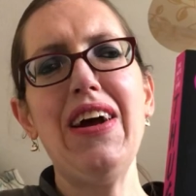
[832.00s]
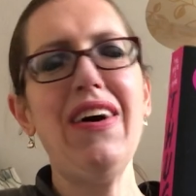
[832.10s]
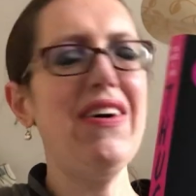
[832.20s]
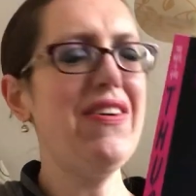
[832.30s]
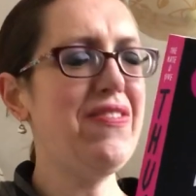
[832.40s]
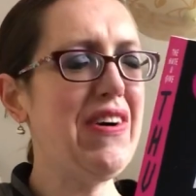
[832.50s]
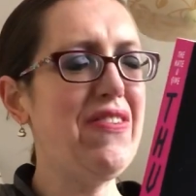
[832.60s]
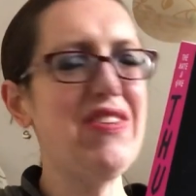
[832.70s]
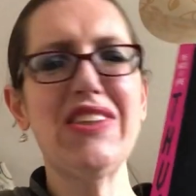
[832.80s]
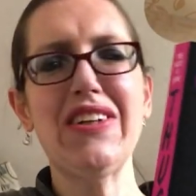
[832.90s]
I felt
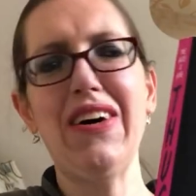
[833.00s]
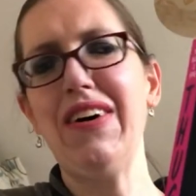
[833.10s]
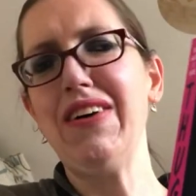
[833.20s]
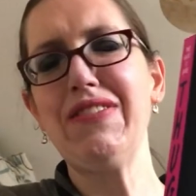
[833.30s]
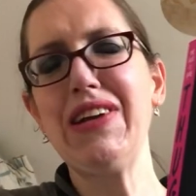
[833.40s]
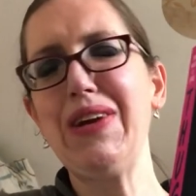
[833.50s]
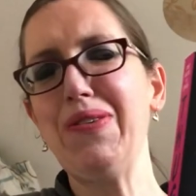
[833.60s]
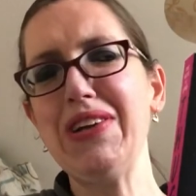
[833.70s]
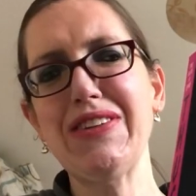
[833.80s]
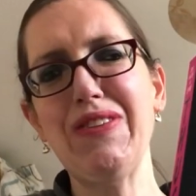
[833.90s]
for Star. I really
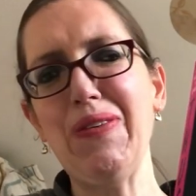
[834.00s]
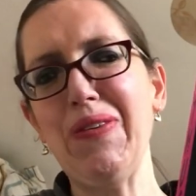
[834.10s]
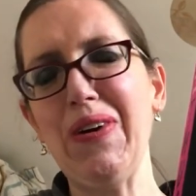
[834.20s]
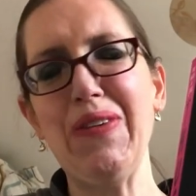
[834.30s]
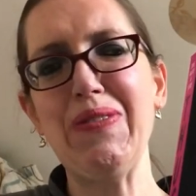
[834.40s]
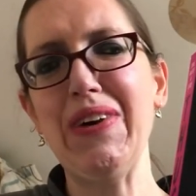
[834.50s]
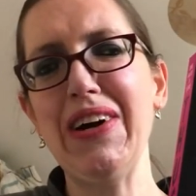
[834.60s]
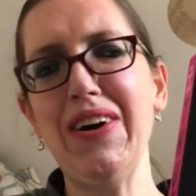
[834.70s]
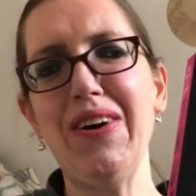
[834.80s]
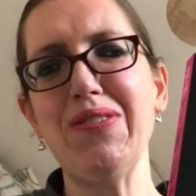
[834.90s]
wanted to wrap her up in my
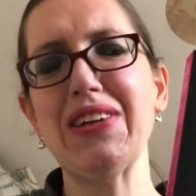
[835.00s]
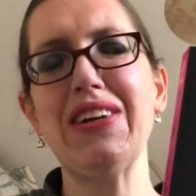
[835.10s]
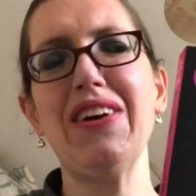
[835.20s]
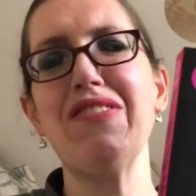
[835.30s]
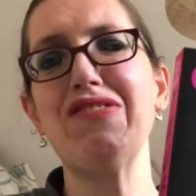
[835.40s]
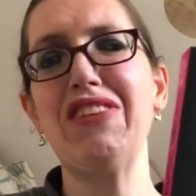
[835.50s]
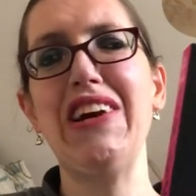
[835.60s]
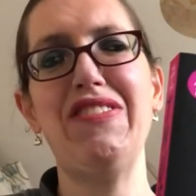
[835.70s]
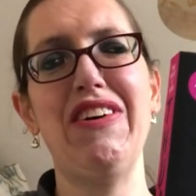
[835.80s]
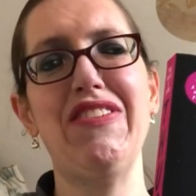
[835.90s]
arms.
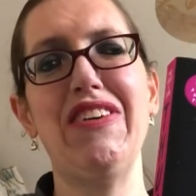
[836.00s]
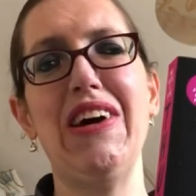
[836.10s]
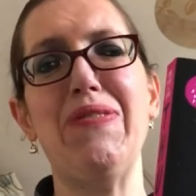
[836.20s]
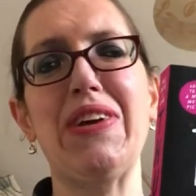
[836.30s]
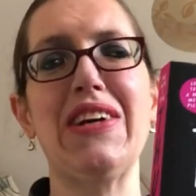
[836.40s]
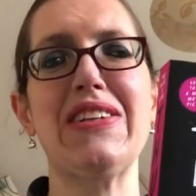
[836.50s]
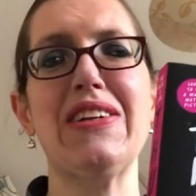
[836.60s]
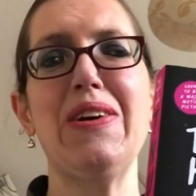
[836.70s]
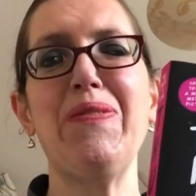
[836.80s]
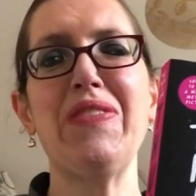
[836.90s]
Really felt for her, because
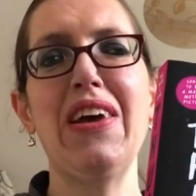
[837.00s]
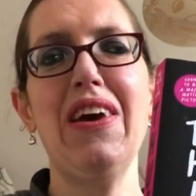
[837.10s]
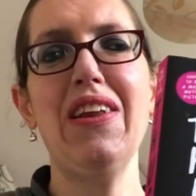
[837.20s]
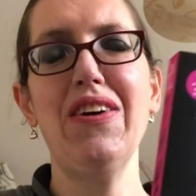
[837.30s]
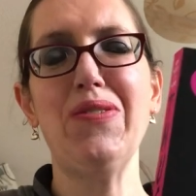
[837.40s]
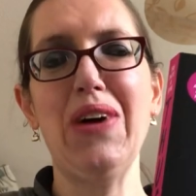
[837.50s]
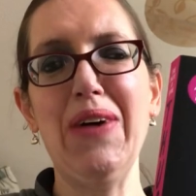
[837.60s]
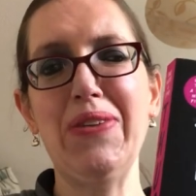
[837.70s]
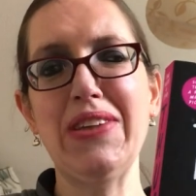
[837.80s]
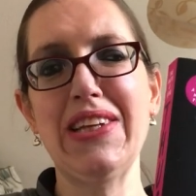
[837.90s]
a lot of what
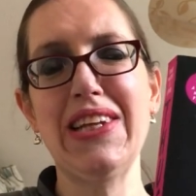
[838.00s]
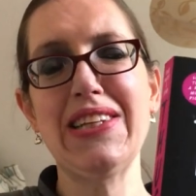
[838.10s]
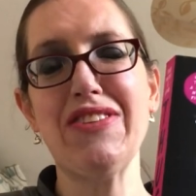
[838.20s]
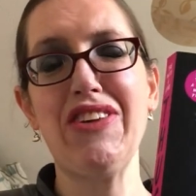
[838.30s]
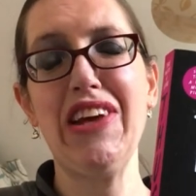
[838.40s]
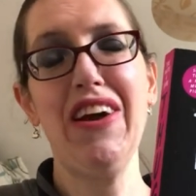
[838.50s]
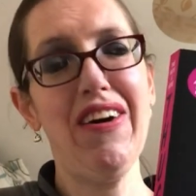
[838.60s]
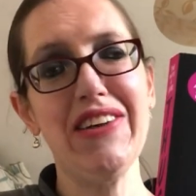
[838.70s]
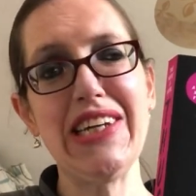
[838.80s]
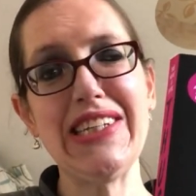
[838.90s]
happens in this is really
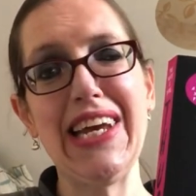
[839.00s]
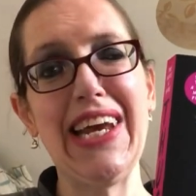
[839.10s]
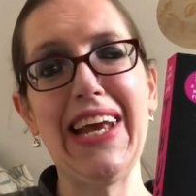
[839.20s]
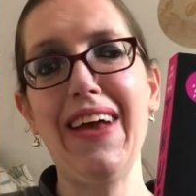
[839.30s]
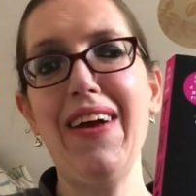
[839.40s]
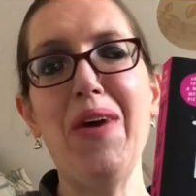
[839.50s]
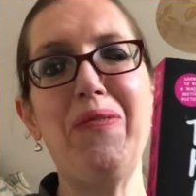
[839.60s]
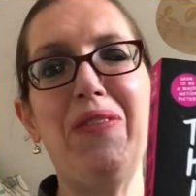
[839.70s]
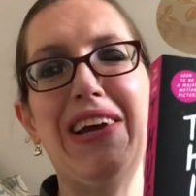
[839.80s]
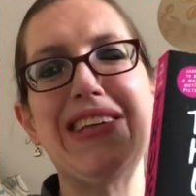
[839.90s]
hard-hitting,
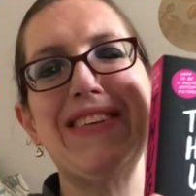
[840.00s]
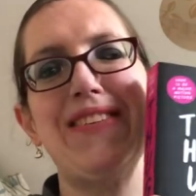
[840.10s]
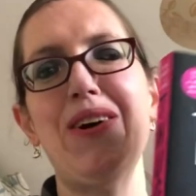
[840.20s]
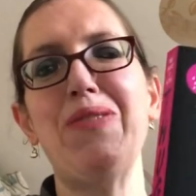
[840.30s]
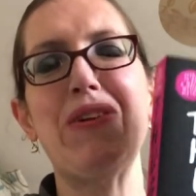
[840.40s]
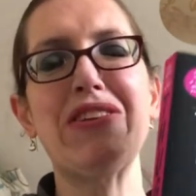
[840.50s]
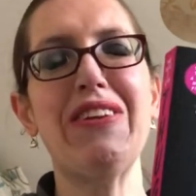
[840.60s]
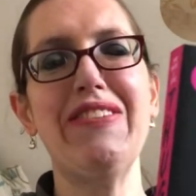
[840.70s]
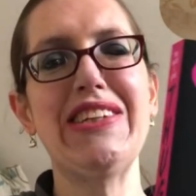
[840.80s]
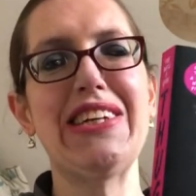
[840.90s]
but it's so beautifully
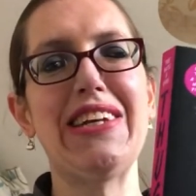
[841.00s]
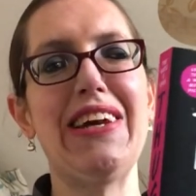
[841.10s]
written.